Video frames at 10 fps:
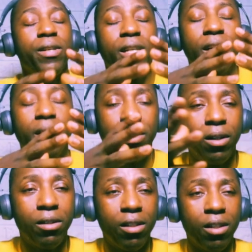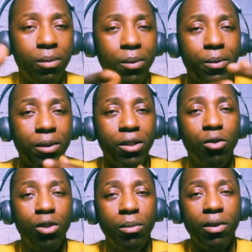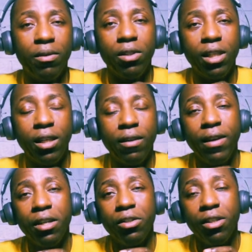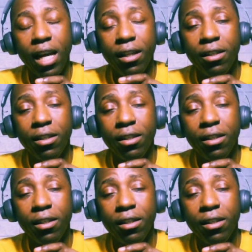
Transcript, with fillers: and because of this purpose, you can be able to take advantage of that.